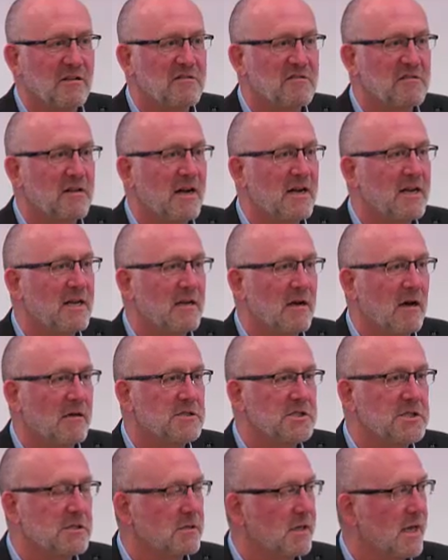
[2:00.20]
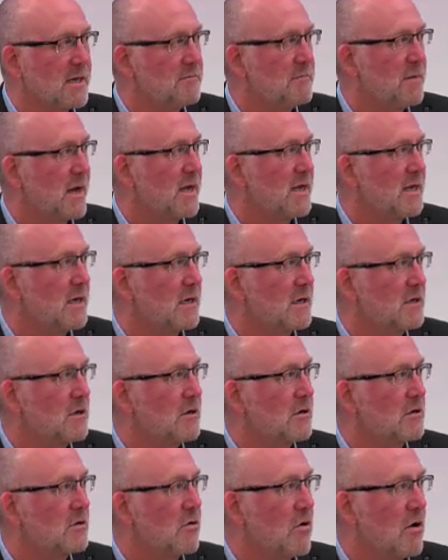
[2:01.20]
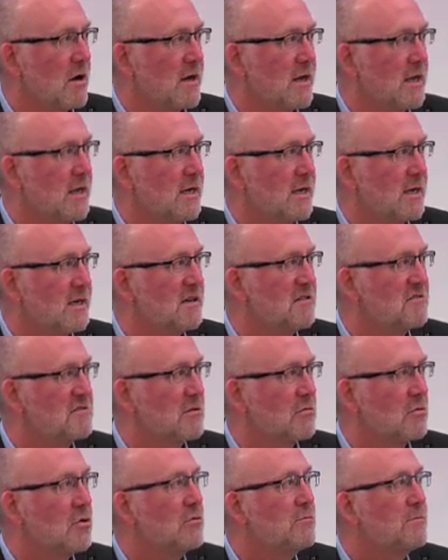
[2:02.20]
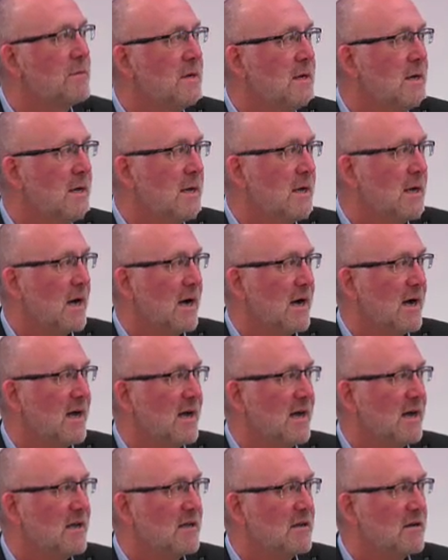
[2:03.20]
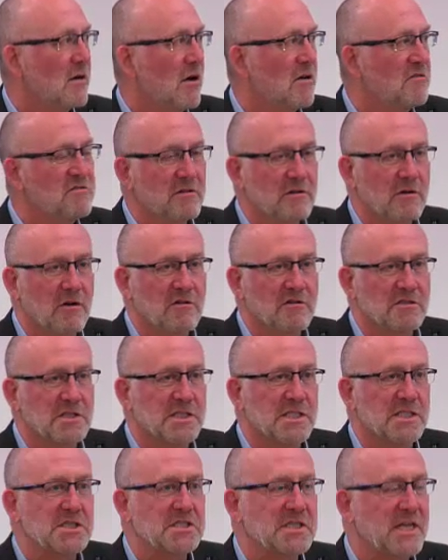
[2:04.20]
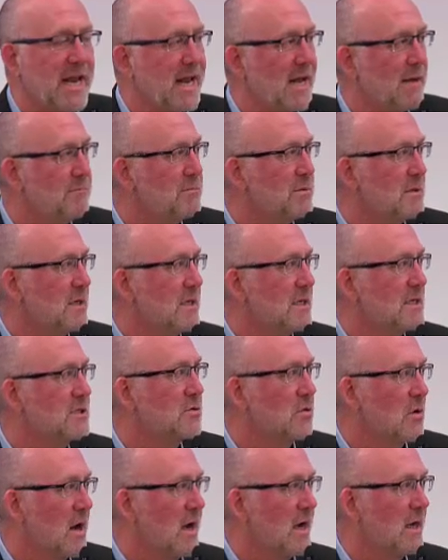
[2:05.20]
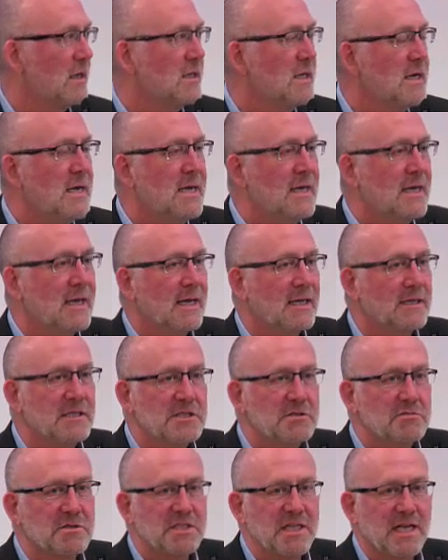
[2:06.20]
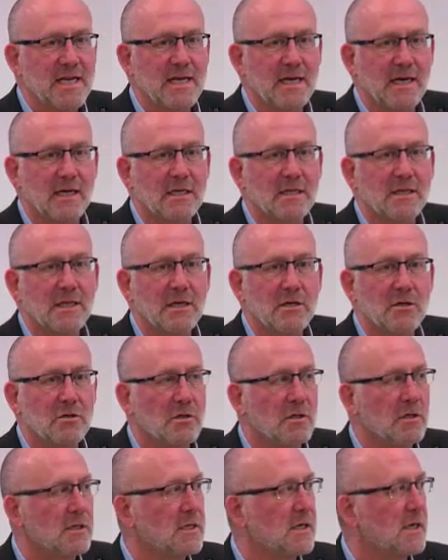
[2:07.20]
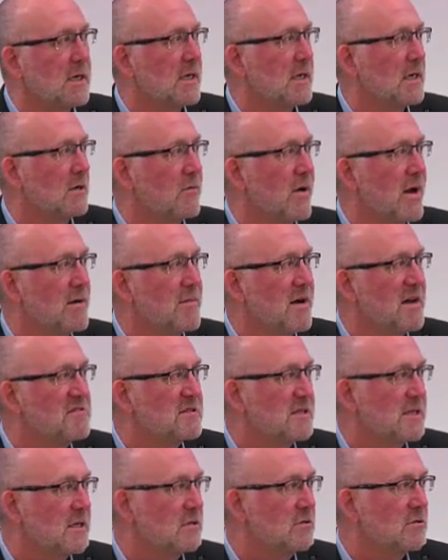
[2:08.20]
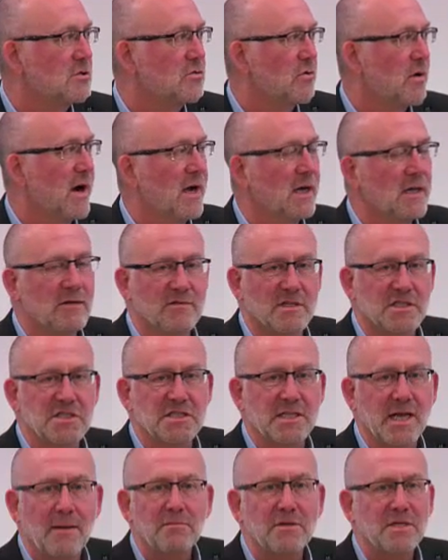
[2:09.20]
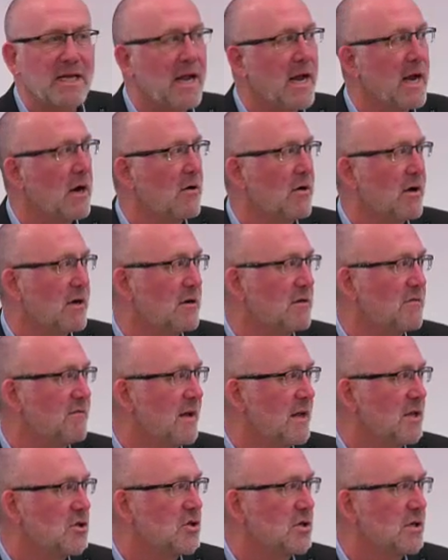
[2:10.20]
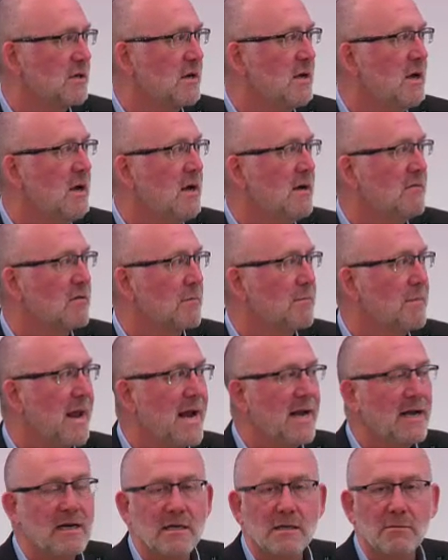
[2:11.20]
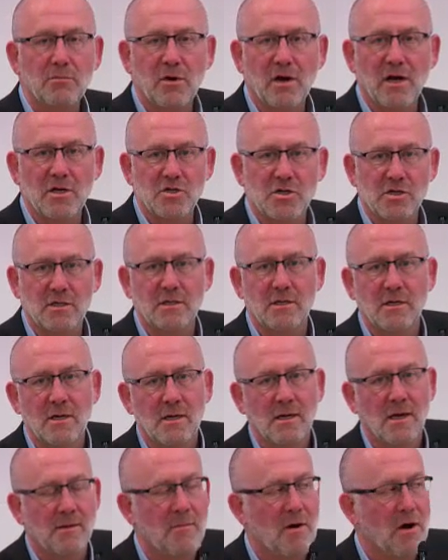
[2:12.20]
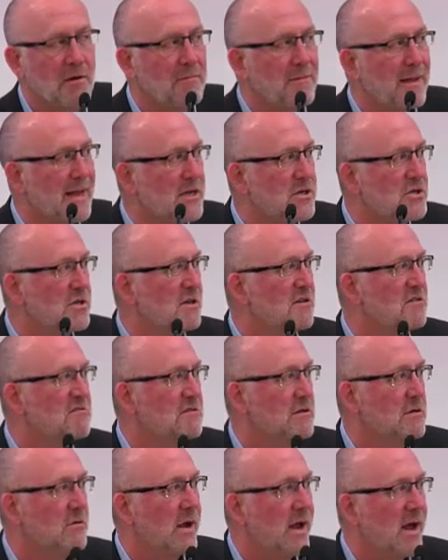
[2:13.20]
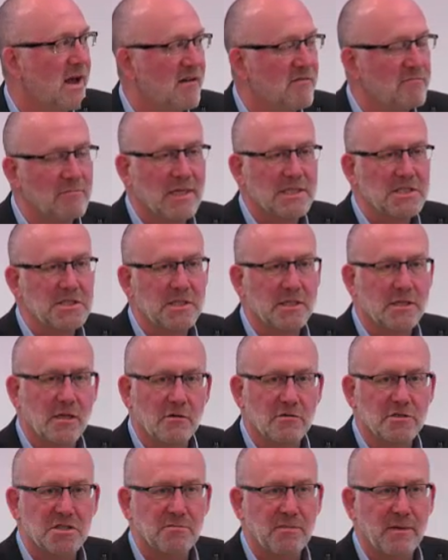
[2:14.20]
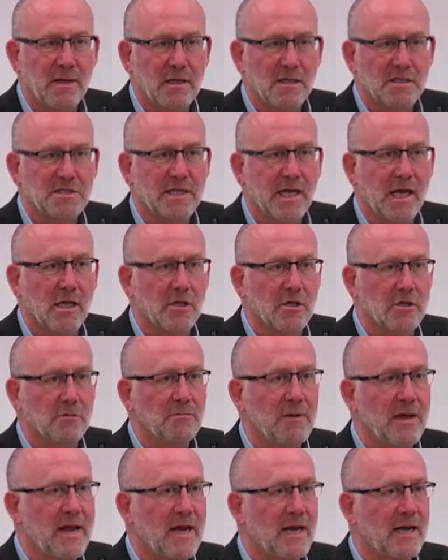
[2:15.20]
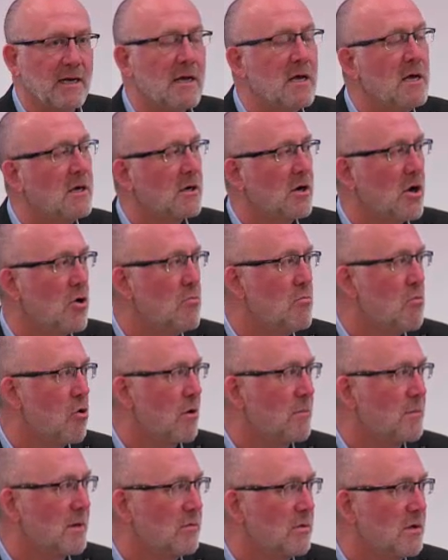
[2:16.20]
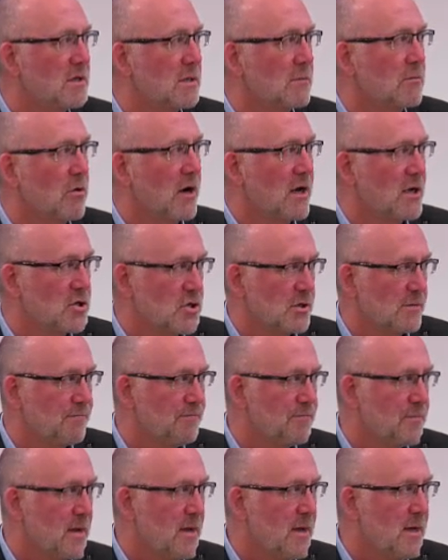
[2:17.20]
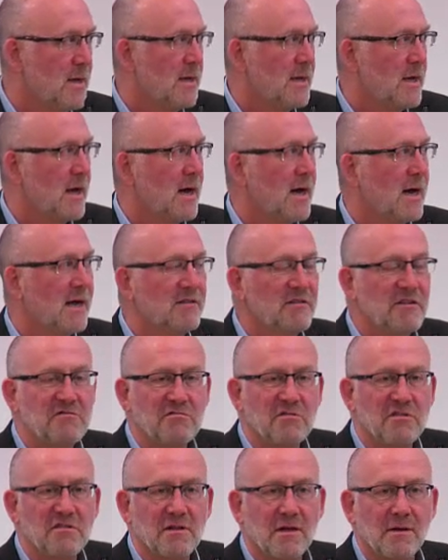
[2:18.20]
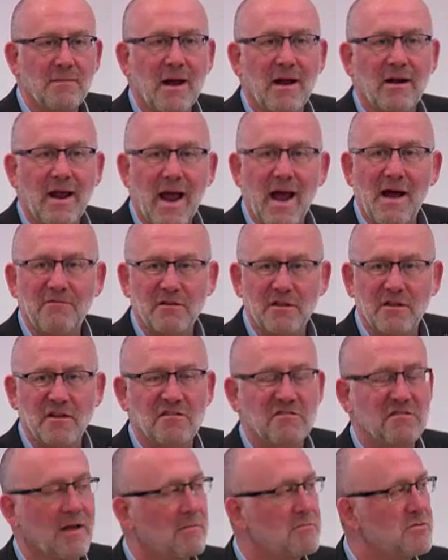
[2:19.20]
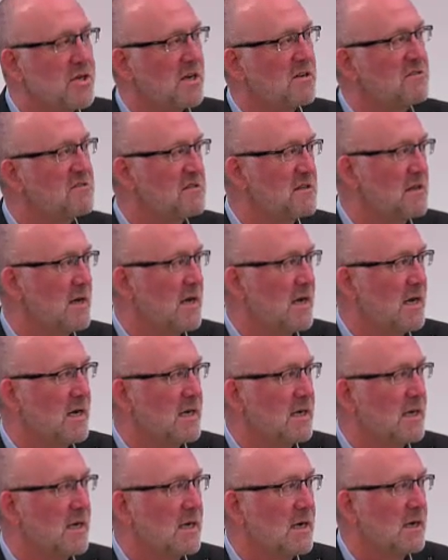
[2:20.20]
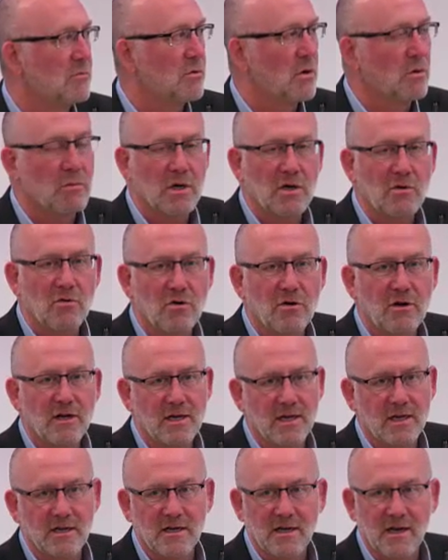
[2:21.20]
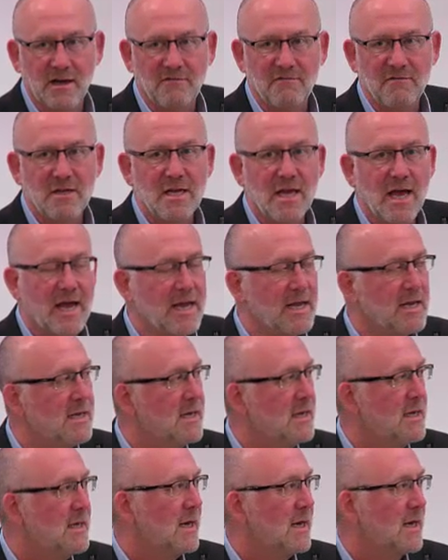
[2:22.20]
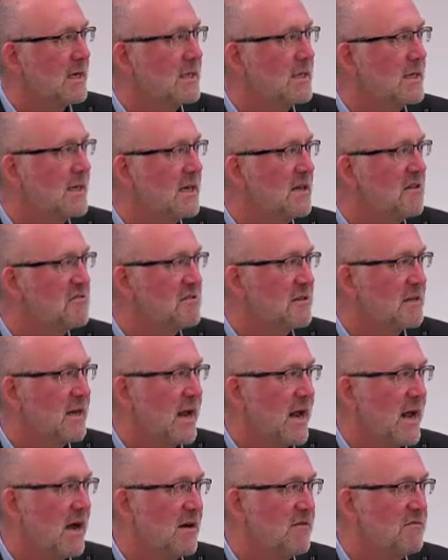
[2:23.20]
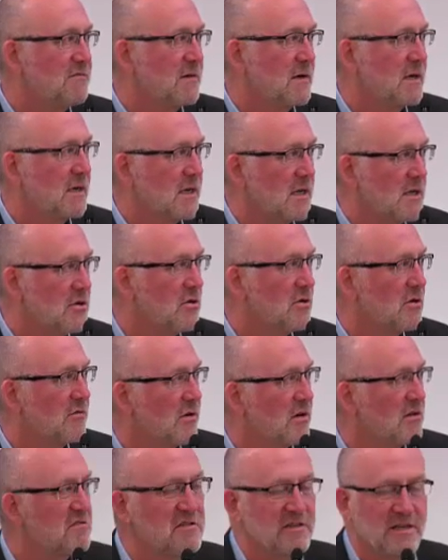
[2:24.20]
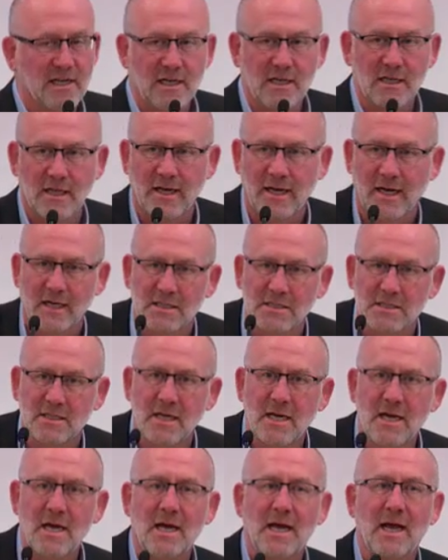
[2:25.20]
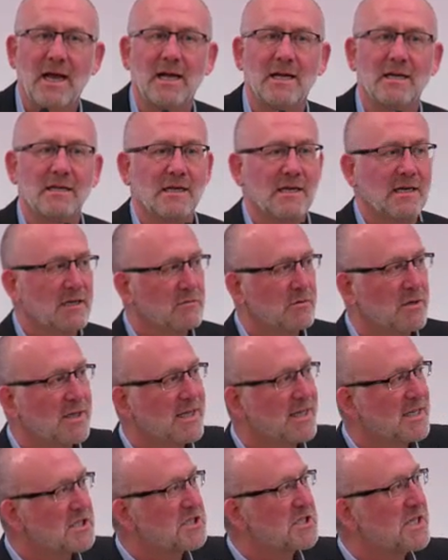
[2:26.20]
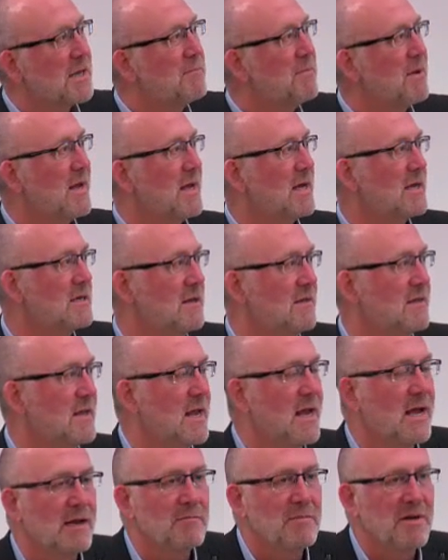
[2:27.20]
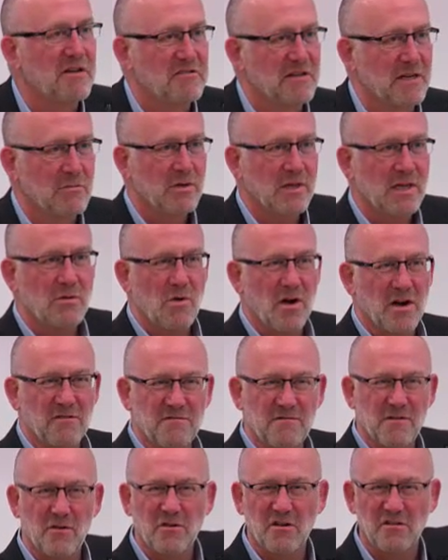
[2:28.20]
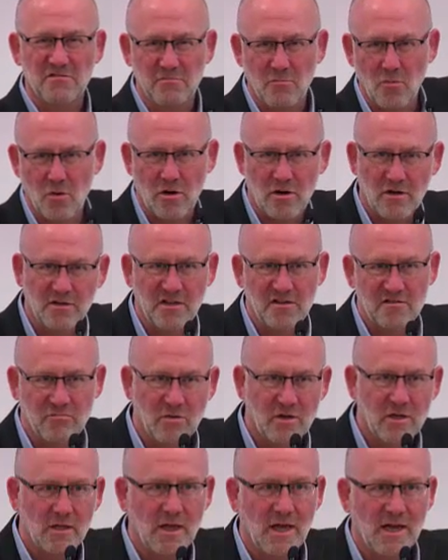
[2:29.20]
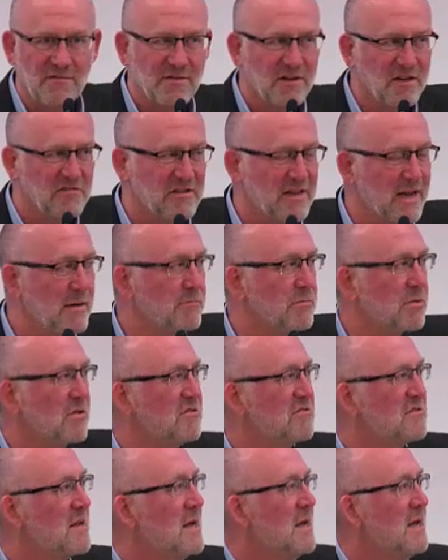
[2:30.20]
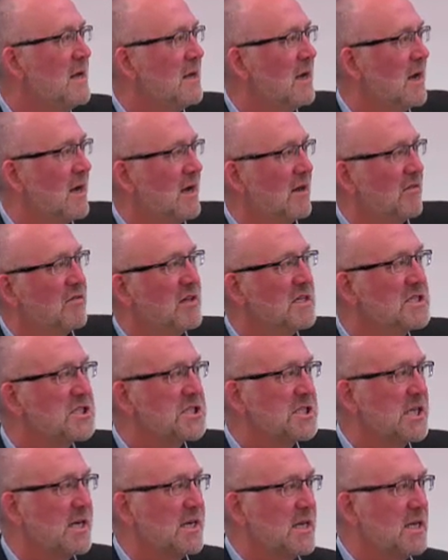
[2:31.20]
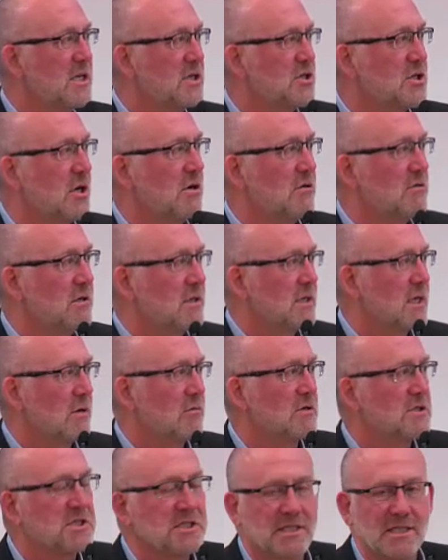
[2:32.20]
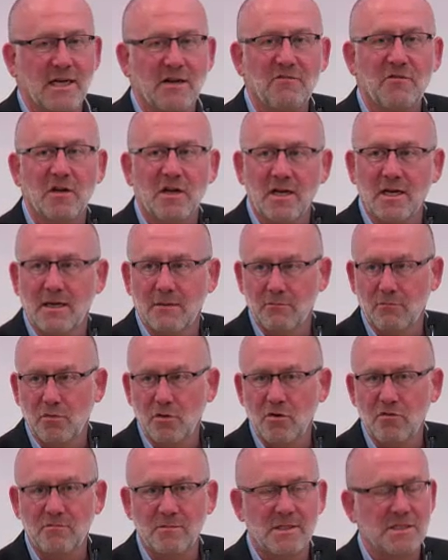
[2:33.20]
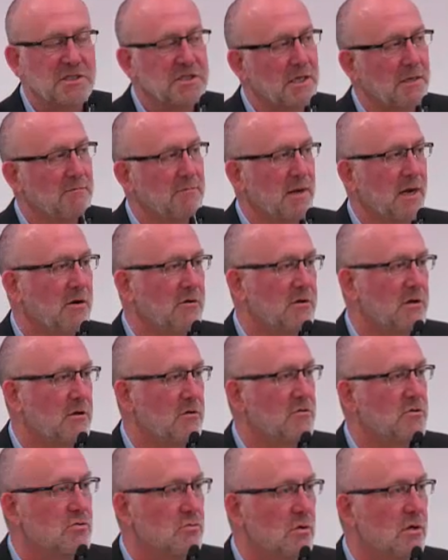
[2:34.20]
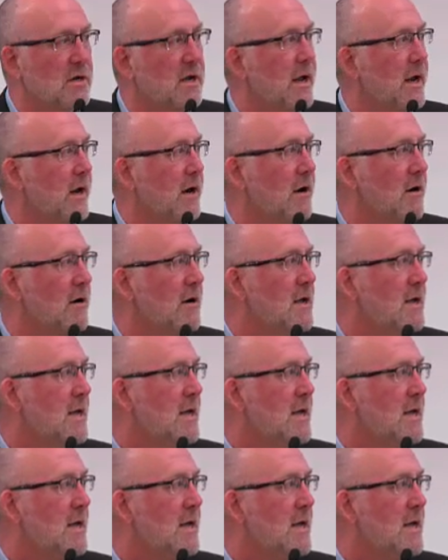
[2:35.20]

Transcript: study also led by Kurt Kroenke and his group, also known as the SCAMP trial. And this was a randomized clinical trial of a stepped care intervention for pain and depression among patients who have musculoskeletal pain comorbid with depression. And this was about half of the subjects were recruited in VA clinics and half in university clinics. And really to skip ahead to the end, because I really want to focus more on these real-life examples, this study showed that there were significant improvements compared to usual care